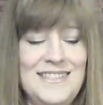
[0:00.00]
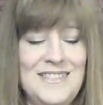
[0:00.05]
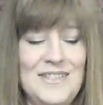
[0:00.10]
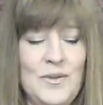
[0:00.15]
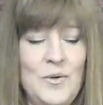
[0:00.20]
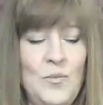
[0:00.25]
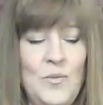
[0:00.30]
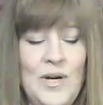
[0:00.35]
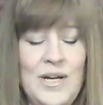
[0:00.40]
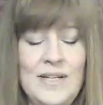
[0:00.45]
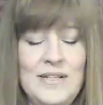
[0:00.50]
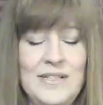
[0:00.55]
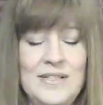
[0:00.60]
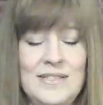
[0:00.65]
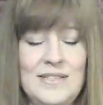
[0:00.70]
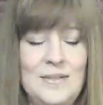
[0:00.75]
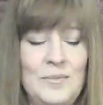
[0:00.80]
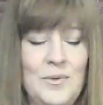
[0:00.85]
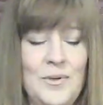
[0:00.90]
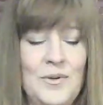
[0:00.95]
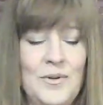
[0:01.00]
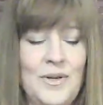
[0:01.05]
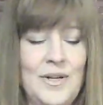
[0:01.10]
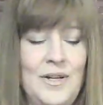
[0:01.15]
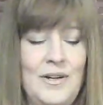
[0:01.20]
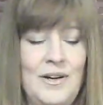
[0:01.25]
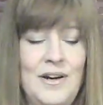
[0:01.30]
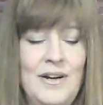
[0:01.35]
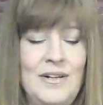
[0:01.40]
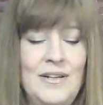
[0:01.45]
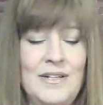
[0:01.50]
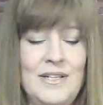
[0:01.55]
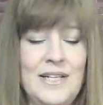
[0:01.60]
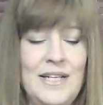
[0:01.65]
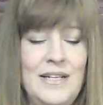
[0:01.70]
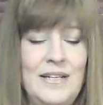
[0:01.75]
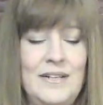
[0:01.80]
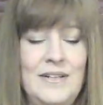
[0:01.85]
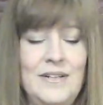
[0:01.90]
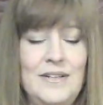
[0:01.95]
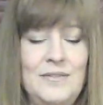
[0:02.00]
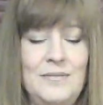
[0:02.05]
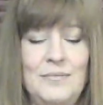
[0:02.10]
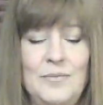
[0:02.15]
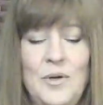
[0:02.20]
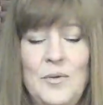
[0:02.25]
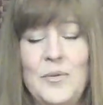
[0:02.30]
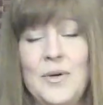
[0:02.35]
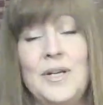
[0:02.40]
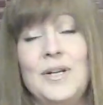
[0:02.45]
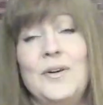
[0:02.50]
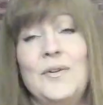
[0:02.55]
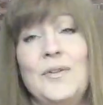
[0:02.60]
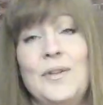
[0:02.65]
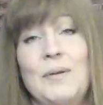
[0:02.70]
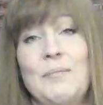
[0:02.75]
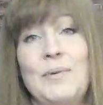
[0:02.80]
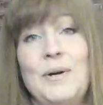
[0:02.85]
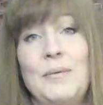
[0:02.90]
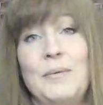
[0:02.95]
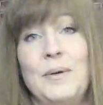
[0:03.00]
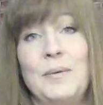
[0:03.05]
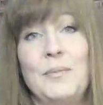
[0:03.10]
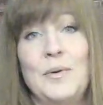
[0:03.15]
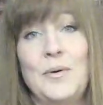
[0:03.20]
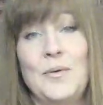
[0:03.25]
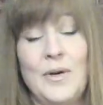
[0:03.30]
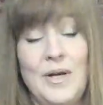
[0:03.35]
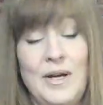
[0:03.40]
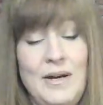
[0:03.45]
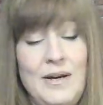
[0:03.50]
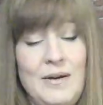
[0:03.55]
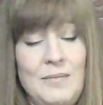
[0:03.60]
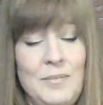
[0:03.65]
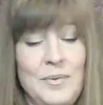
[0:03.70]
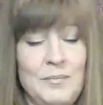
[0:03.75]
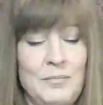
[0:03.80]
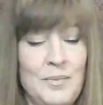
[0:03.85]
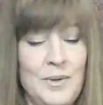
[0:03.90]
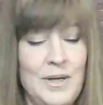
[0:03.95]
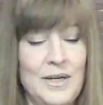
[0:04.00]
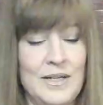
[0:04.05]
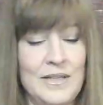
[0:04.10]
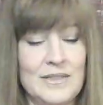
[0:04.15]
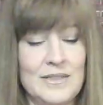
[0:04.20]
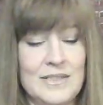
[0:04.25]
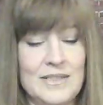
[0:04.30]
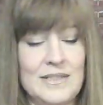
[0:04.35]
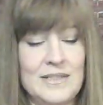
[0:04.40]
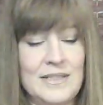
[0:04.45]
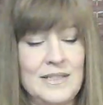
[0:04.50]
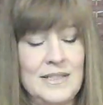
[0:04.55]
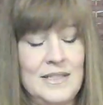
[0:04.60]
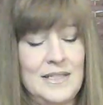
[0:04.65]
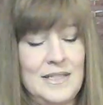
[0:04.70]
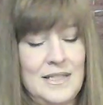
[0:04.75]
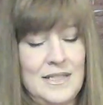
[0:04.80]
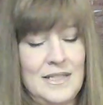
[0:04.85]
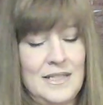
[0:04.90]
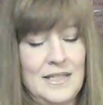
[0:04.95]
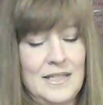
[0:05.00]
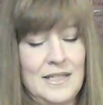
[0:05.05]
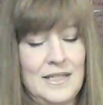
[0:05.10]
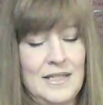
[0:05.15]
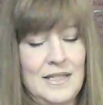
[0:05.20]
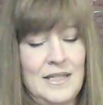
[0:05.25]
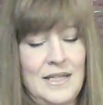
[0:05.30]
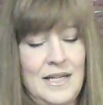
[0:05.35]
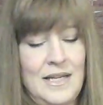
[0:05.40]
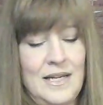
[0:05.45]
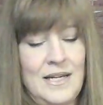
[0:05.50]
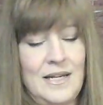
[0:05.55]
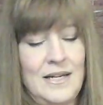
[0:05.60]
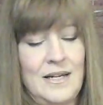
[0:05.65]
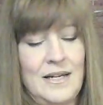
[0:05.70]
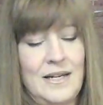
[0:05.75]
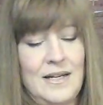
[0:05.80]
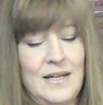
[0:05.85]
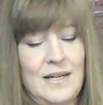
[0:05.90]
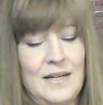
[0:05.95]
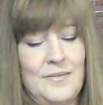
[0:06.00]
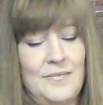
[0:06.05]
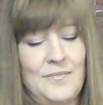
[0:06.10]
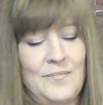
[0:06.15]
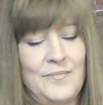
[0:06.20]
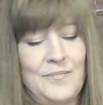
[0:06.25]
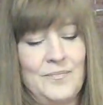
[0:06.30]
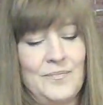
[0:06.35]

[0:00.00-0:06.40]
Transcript: so why is the broken heart here? Well, we know they probably broke up, but yeah.